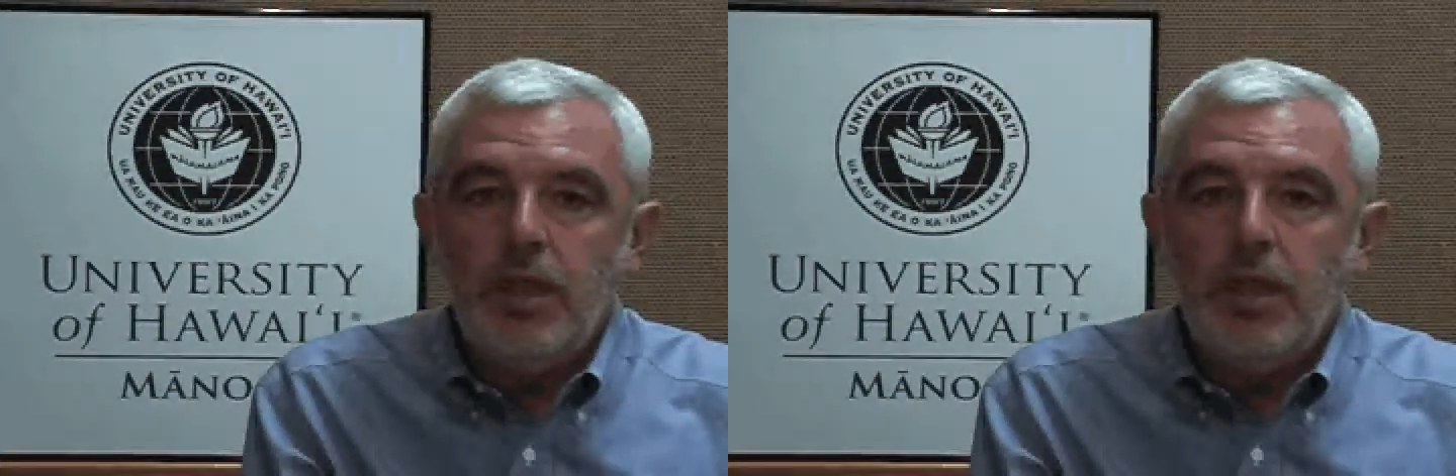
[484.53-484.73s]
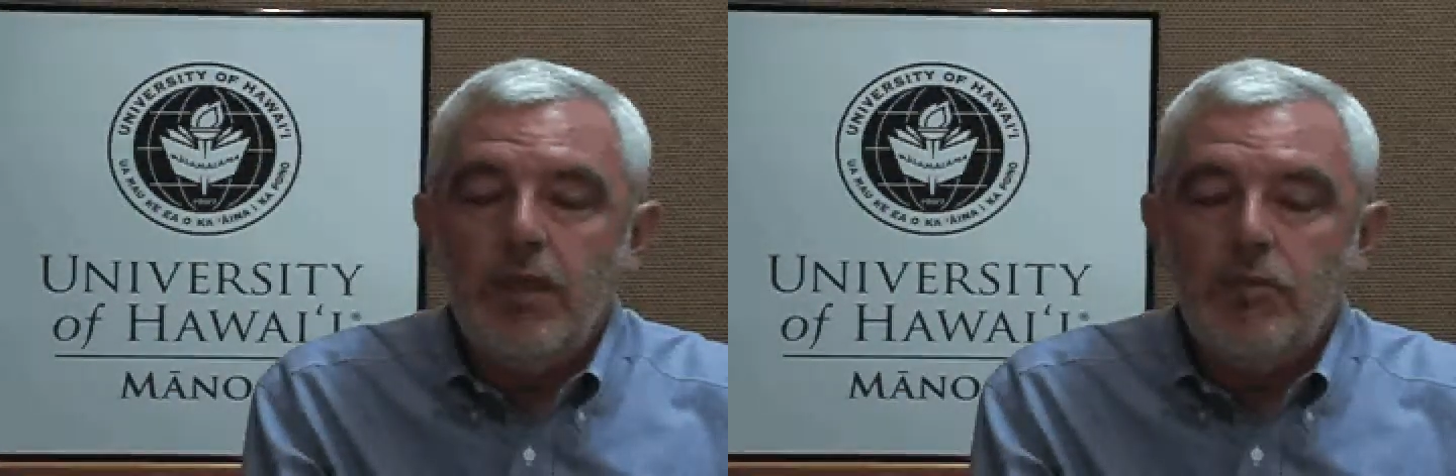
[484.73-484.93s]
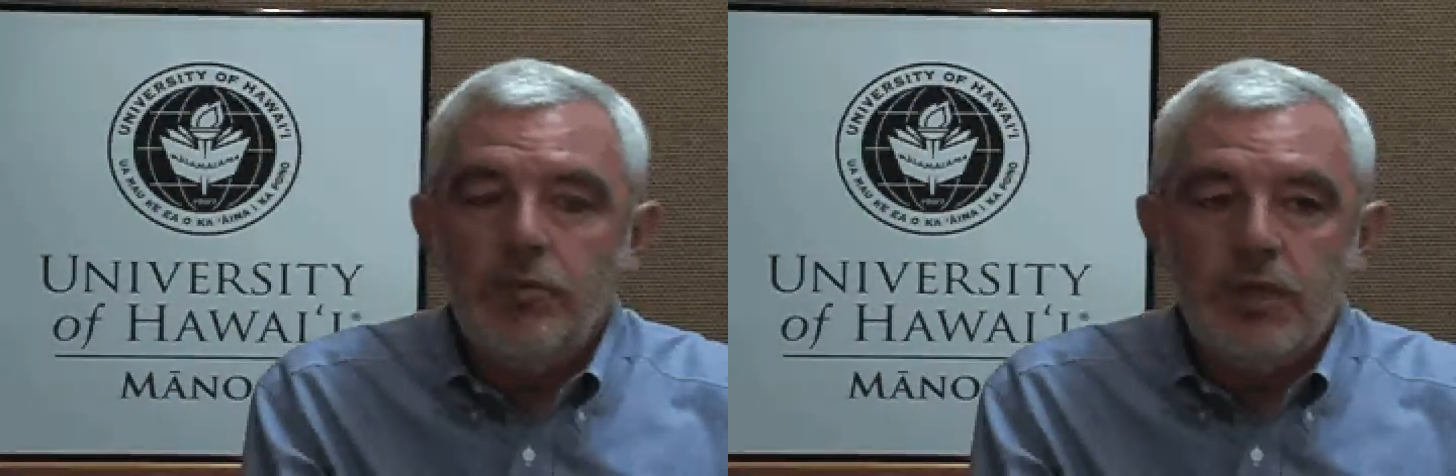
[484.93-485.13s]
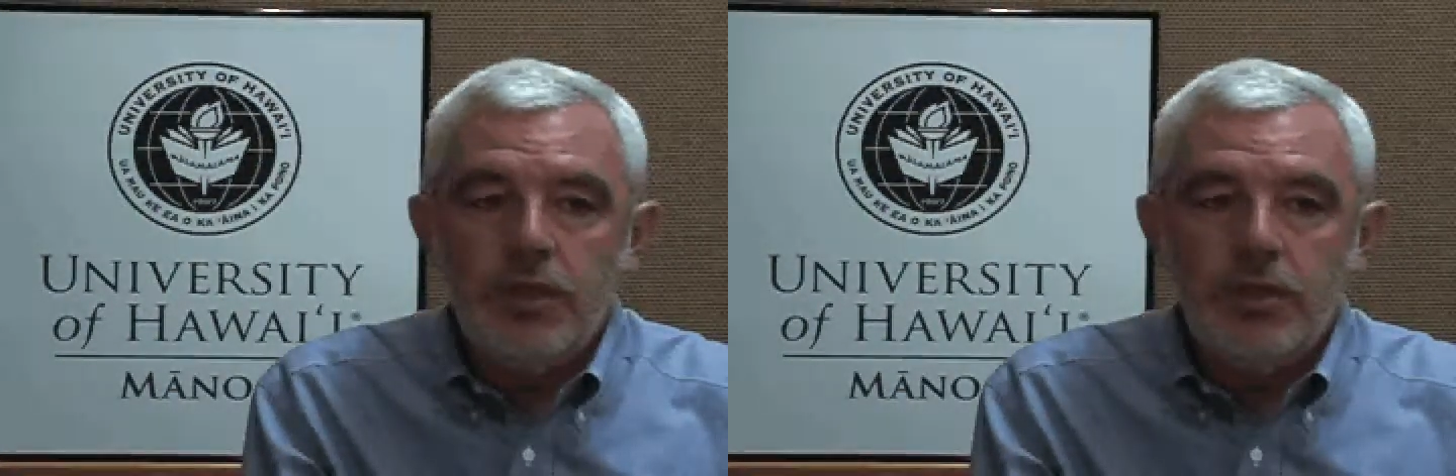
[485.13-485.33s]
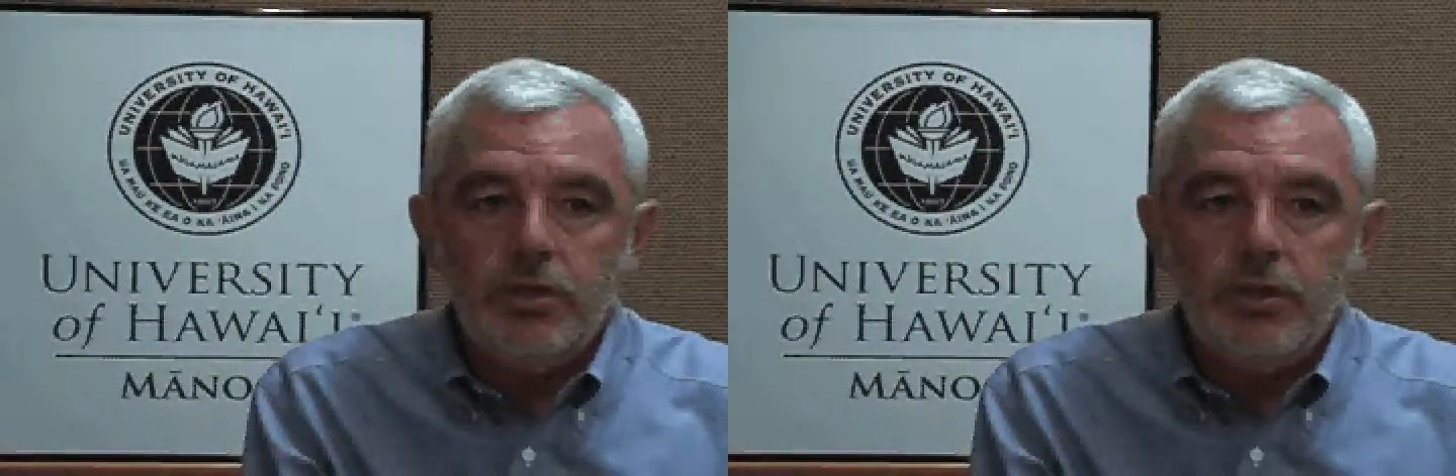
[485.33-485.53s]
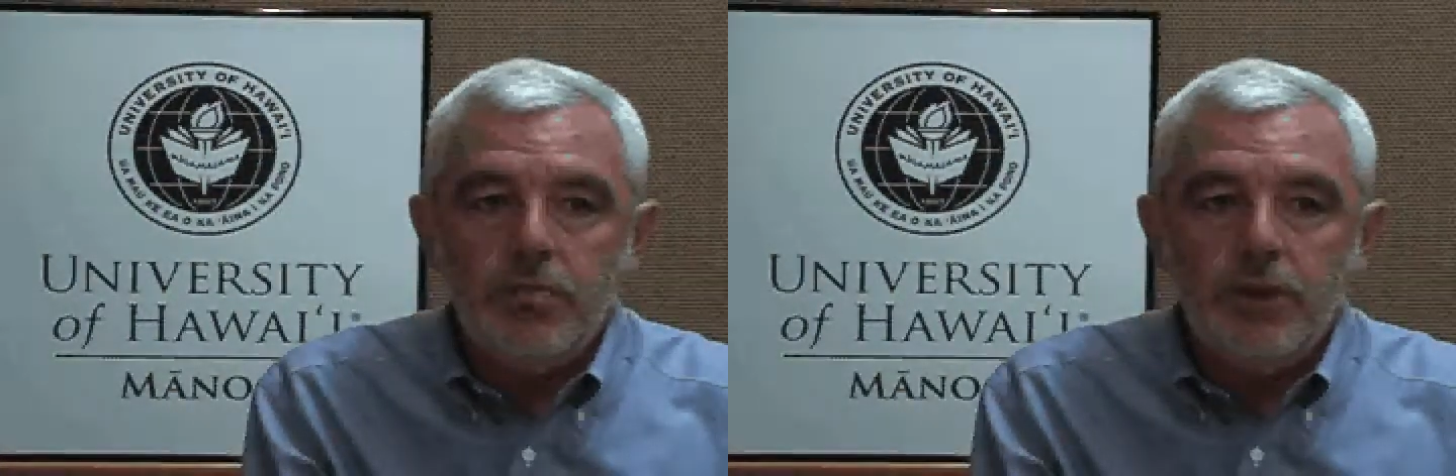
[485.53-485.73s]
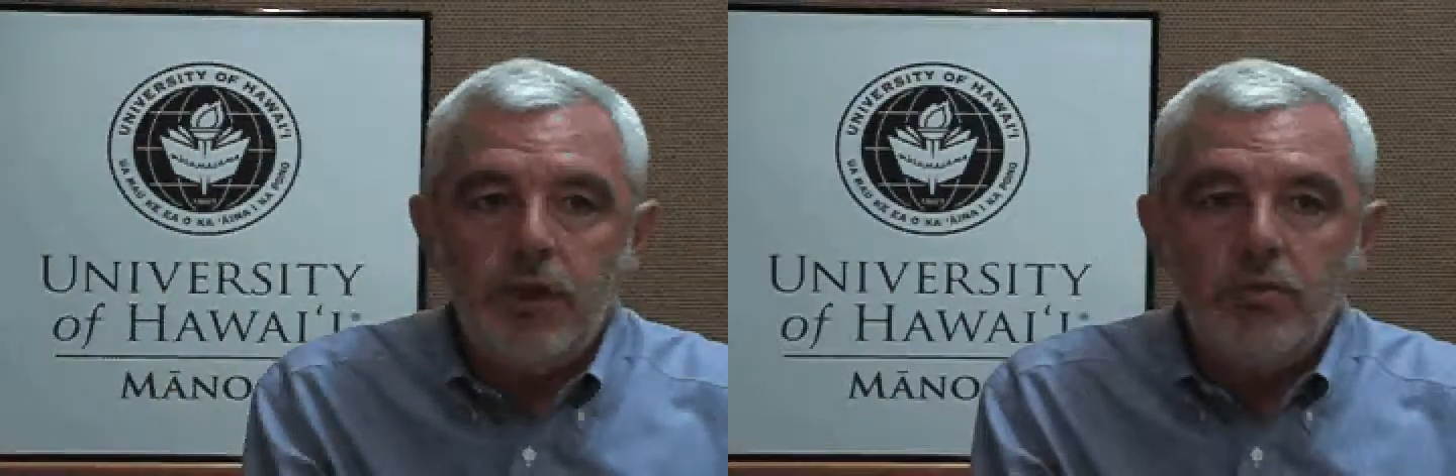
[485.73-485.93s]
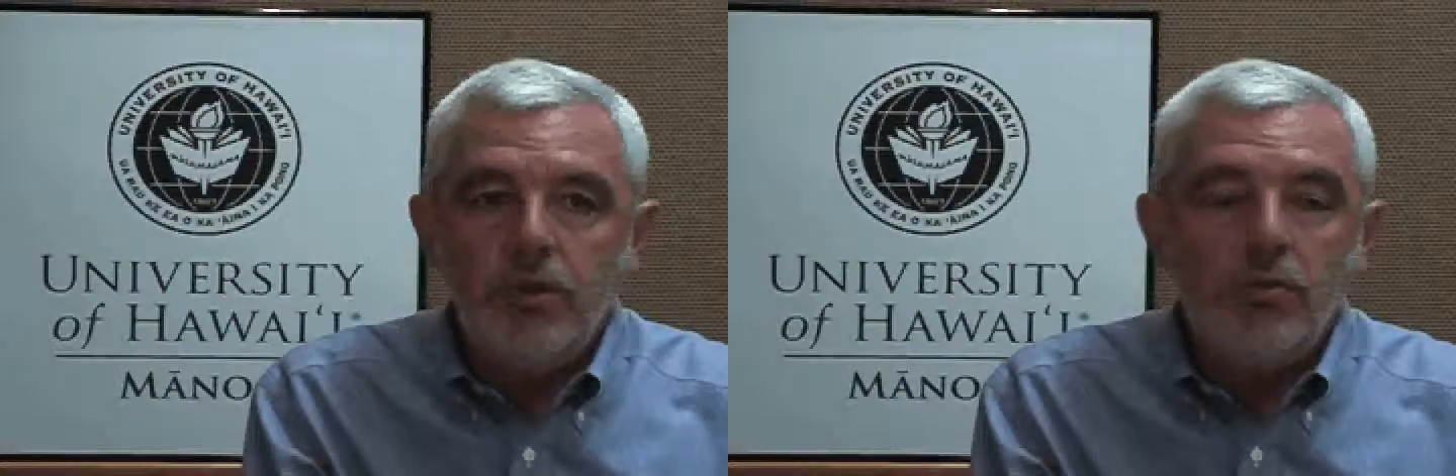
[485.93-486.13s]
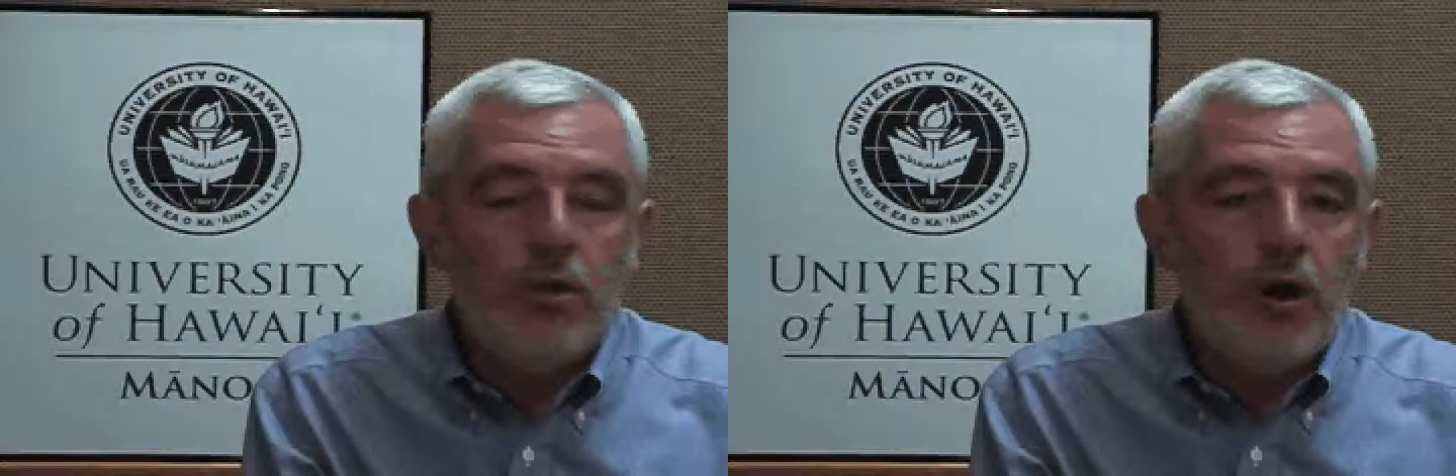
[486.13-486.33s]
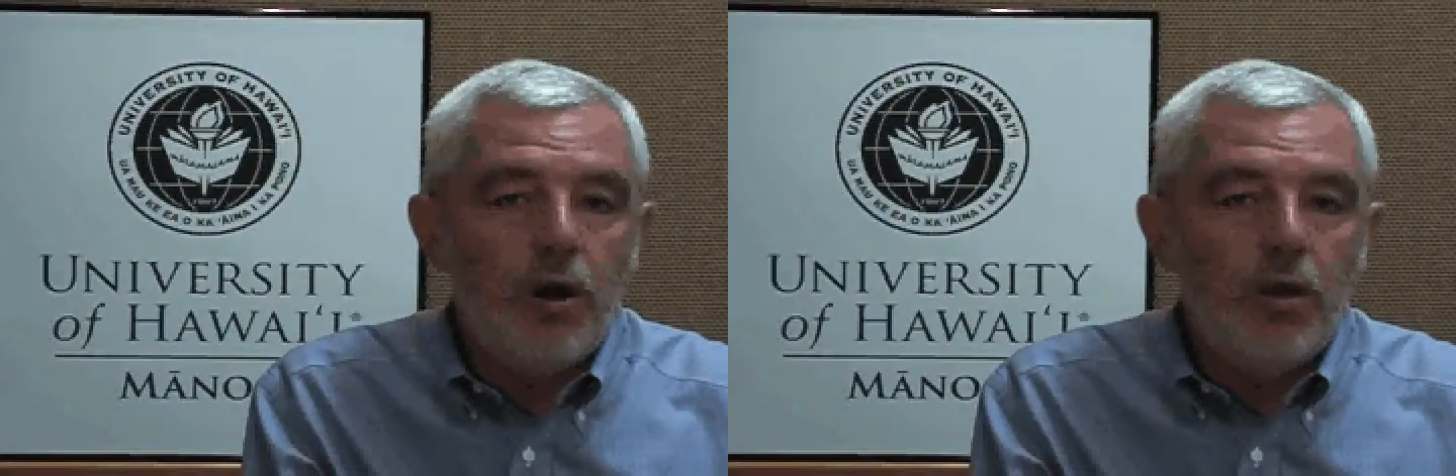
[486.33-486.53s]
and those ethics are bound in
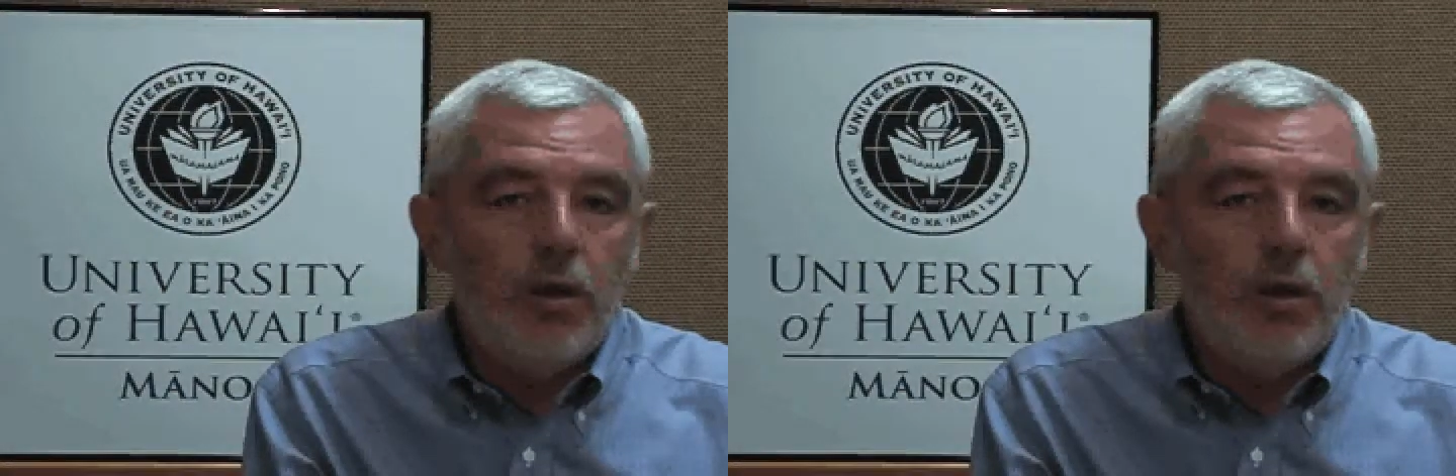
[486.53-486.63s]
law.